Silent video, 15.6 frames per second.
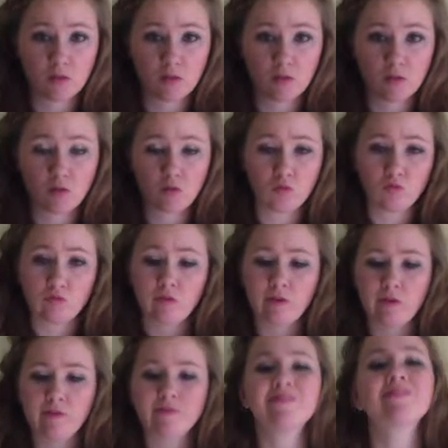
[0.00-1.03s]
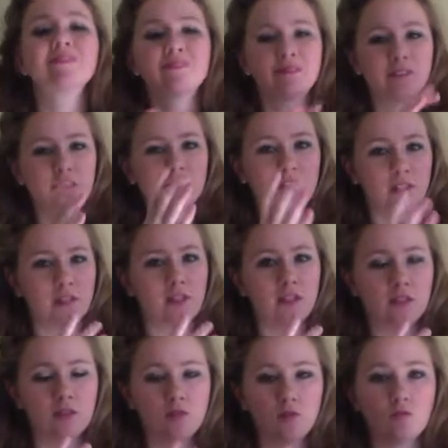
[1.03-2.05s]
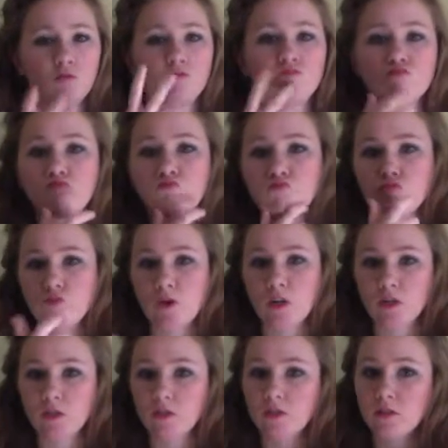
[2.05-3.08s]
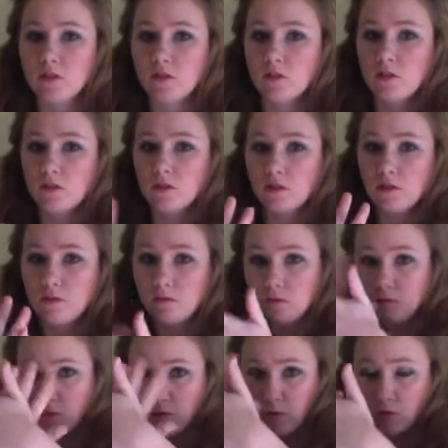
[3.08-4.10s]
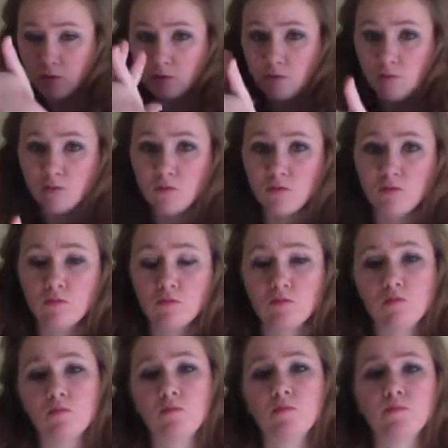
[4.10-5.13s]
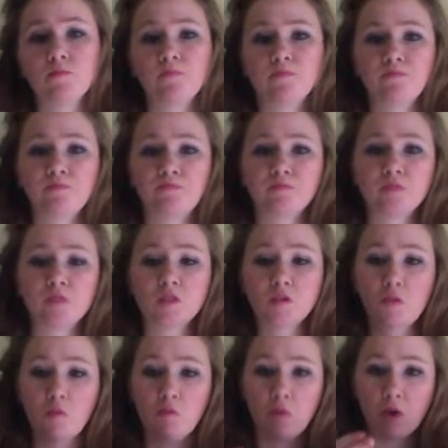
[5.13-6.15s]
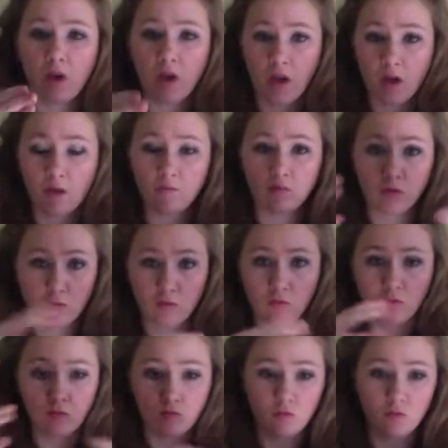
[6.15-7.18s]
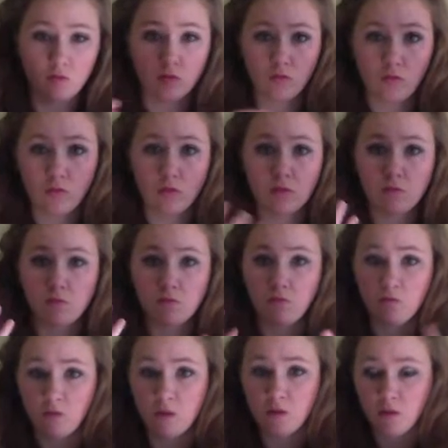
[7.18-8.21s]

The British were victorious. They won. And after the French and Indian War, they signed a treaty with France called the Treaty of Paris, and they forced